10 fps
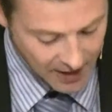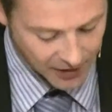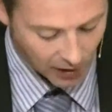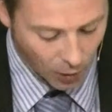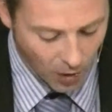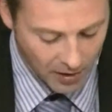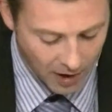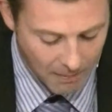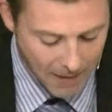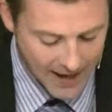The Lord
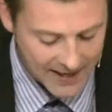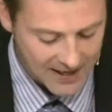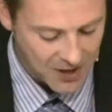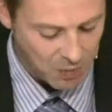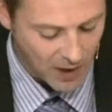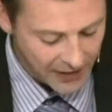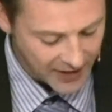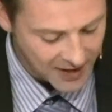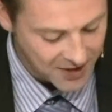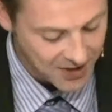Almighty is with
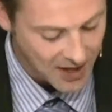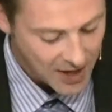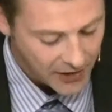us.